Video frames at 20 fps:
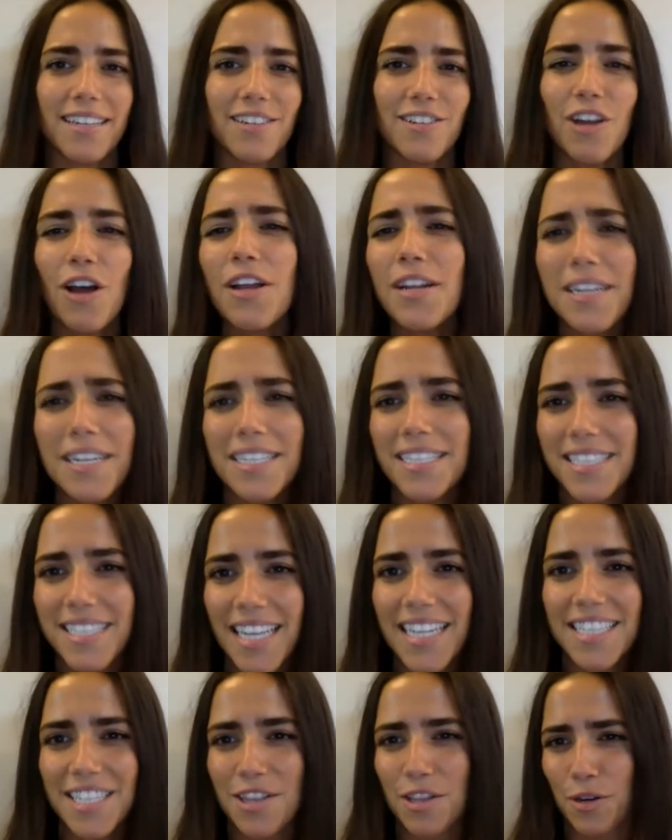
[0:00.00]
Not in a
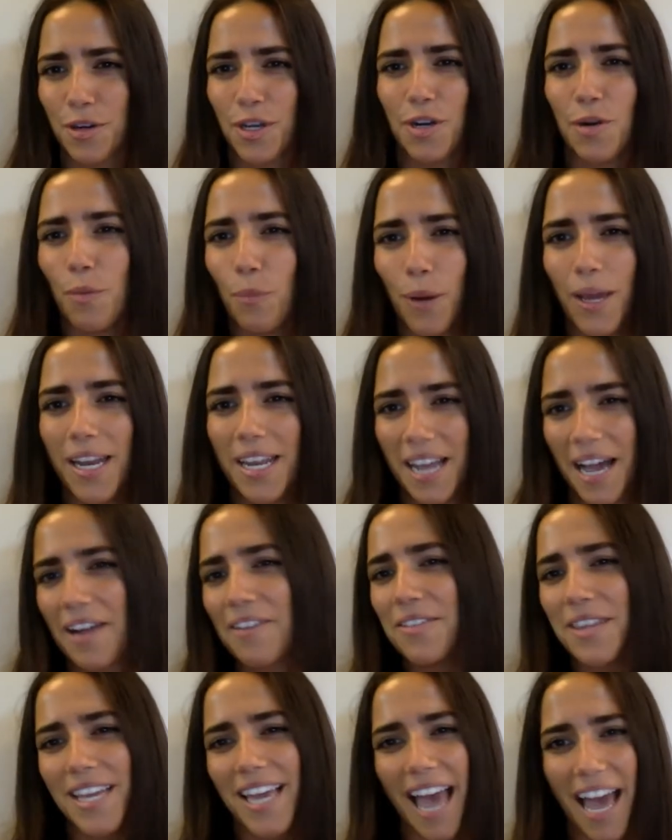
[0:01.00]
sense that they're going to win it. I
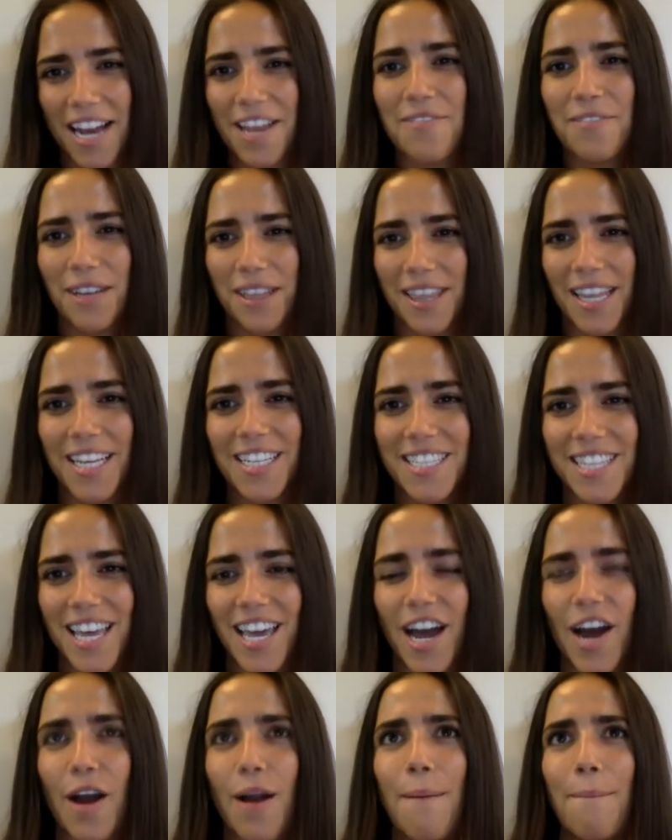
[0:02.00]
don't think anyone thinks they
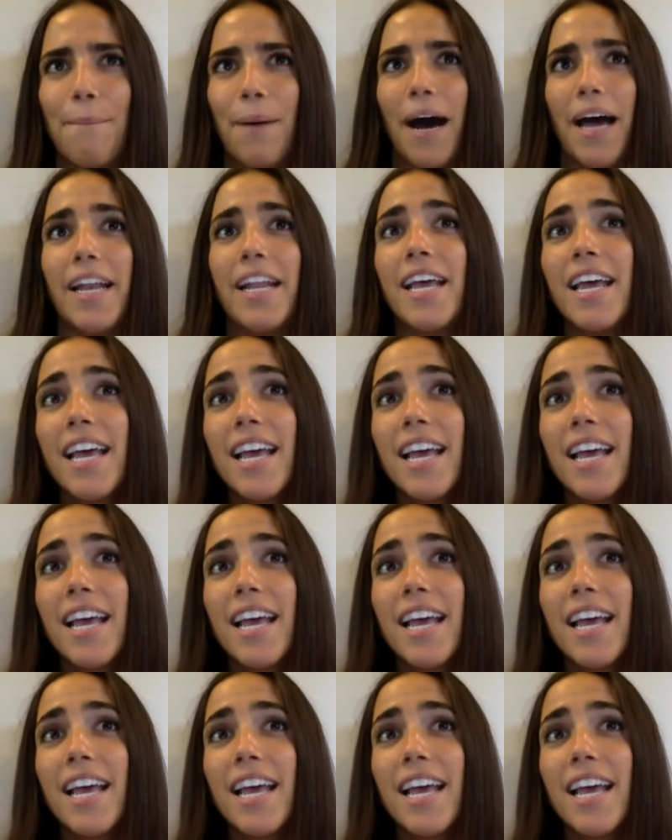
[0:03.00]
are, but